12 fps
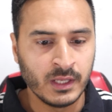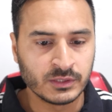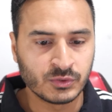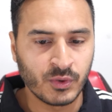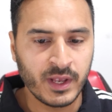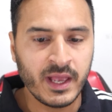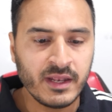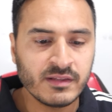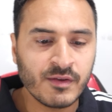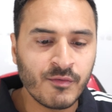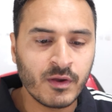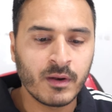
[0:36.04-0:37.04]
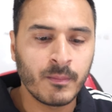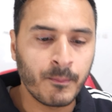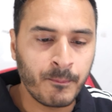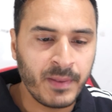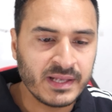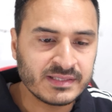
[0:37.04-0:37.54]
So here is our
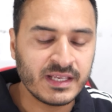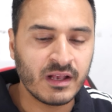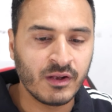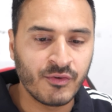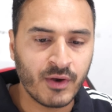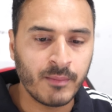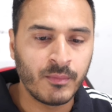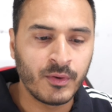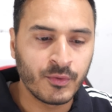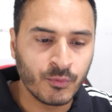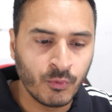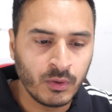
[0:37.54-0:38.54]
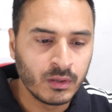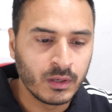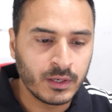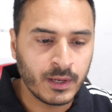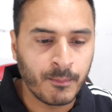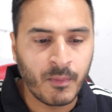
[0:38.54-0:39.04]
basic grammar rule.
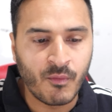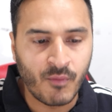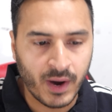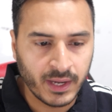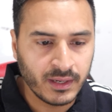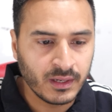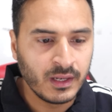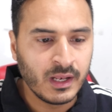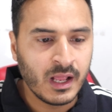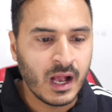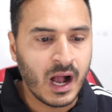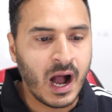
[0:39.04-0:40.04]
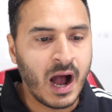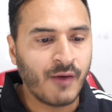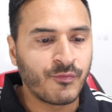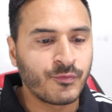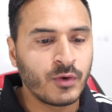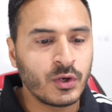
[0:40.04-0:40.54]
Number one,
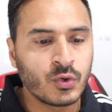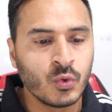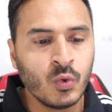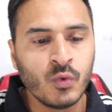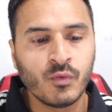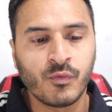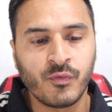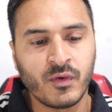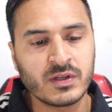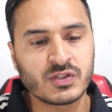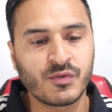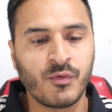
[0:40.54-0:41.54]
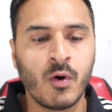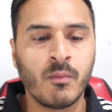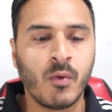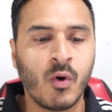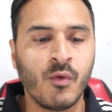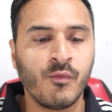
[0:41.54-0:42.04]
after to, first
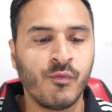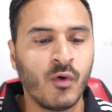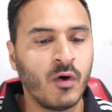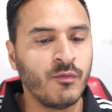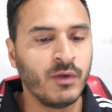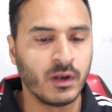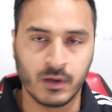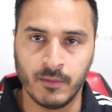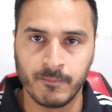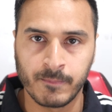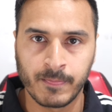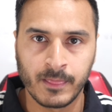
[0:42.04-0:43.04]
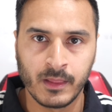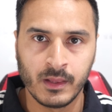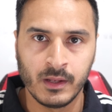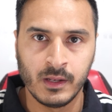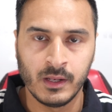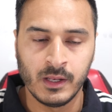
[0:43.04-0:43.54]
form of verb will come.
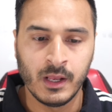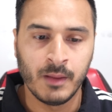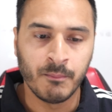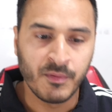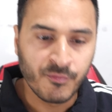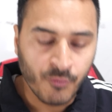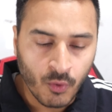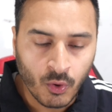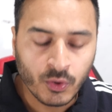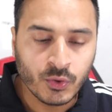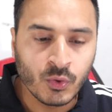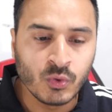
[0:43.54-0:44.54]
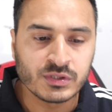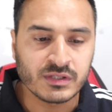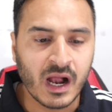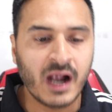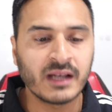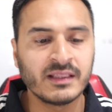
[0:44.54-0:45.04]
Before to
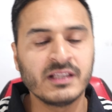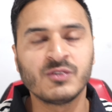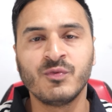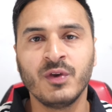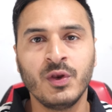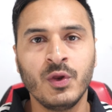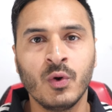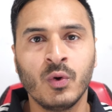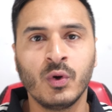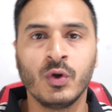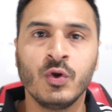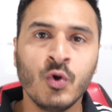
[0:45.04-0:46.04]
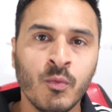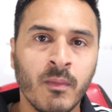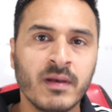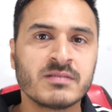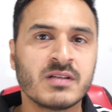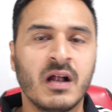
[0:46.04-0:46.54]
start this video, you
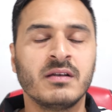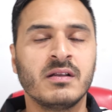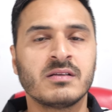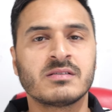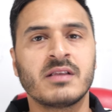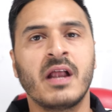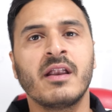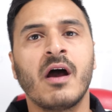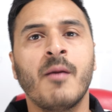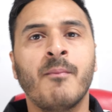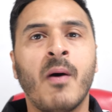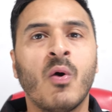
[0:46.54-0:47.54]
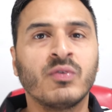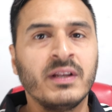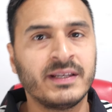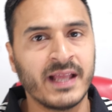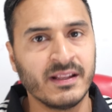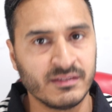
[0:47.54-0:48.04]
must understand about the
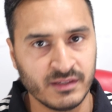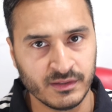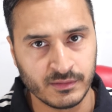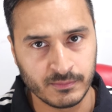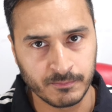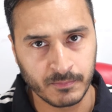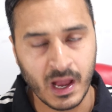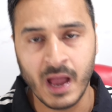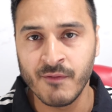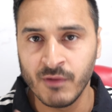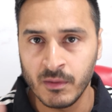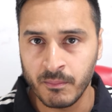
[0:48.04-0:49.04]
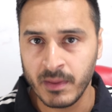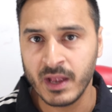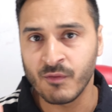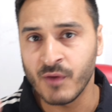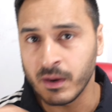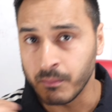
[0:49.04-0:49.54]
tenses. I will
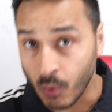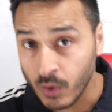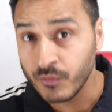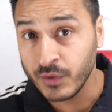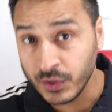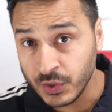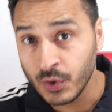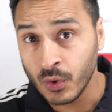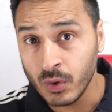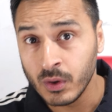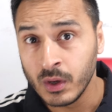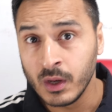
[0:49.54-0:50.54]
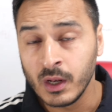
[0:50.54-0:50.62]
make one more video.